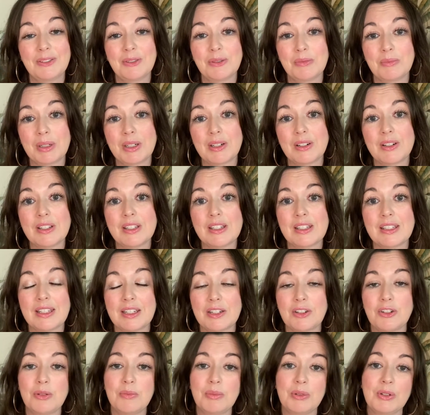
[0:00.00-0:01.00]
because
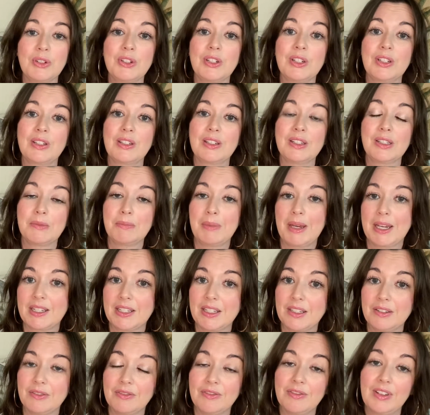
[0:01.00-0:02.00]
distribution is
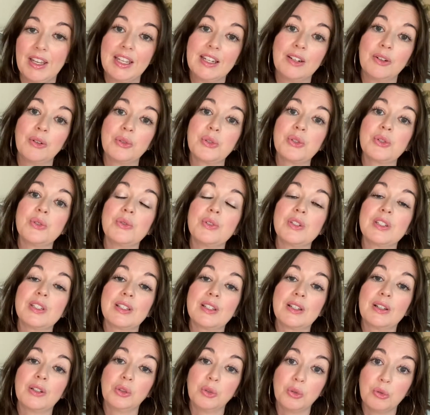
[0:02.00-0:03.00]
massive, and also it's
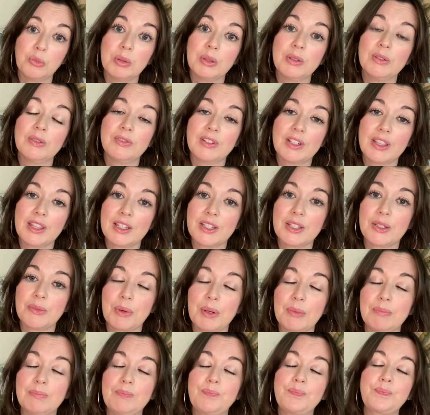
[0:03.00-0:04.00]
global for this
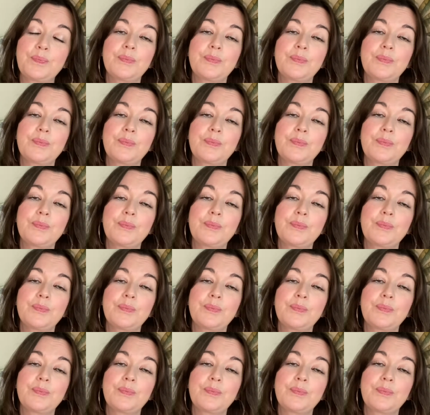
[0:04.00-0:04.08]
one.